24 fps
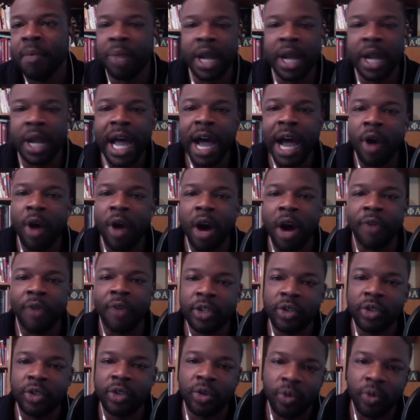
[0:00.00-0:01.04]
But how
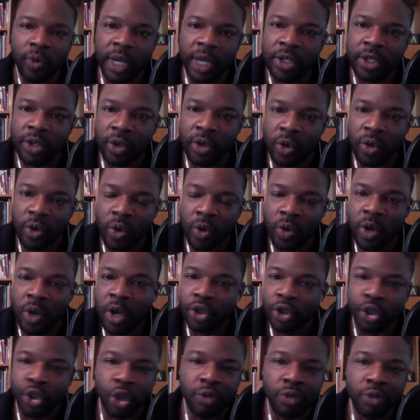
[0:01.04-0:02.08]
often do we do
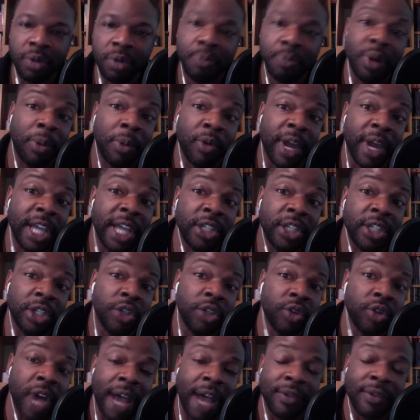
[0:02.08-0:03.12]
jury preparation
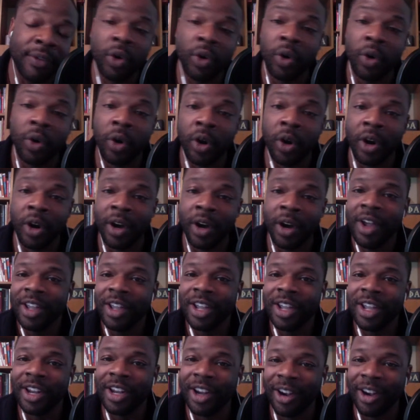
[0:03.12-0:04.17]
drives or,
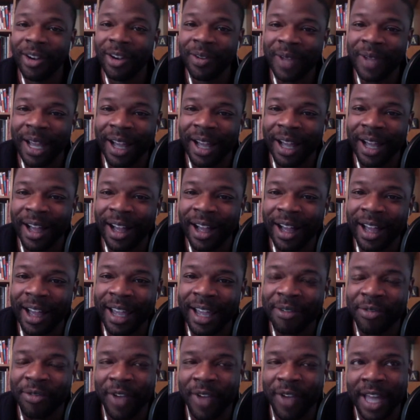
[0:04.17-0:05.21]

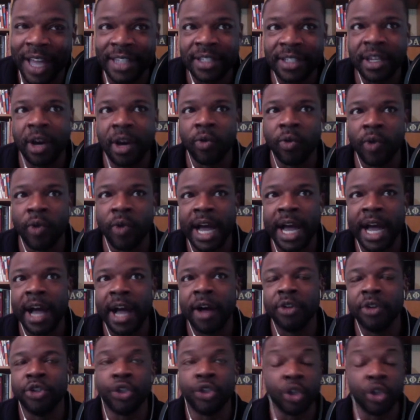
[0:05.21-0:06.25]
events
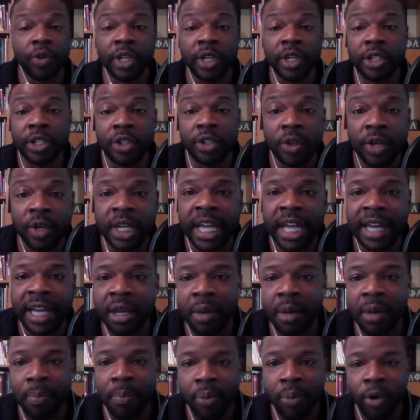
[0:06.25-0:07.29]
around jury duty and the
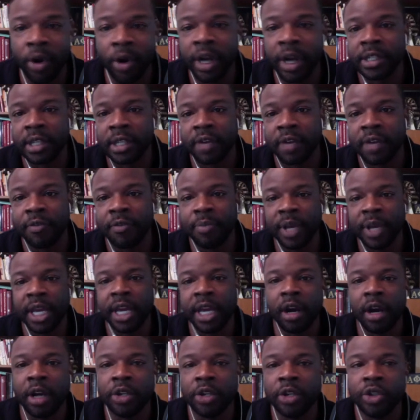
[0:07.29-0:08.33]
importance of
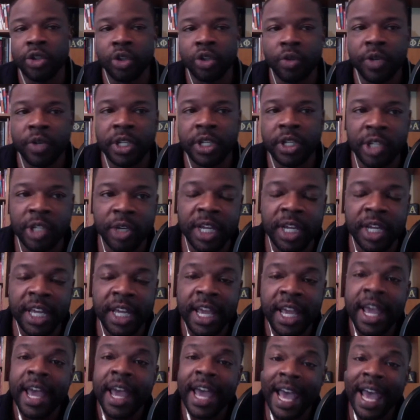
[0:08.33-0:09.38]
being on jury duty
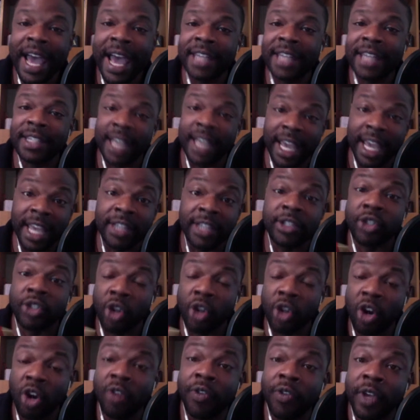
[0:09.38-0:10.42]
as a
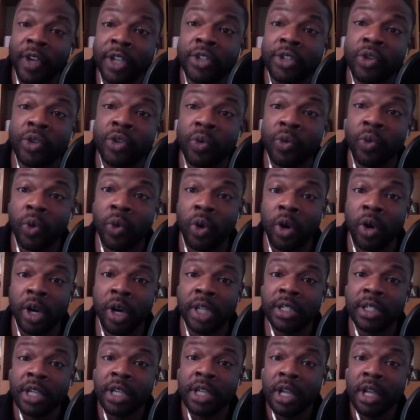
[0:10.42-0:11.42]
service towards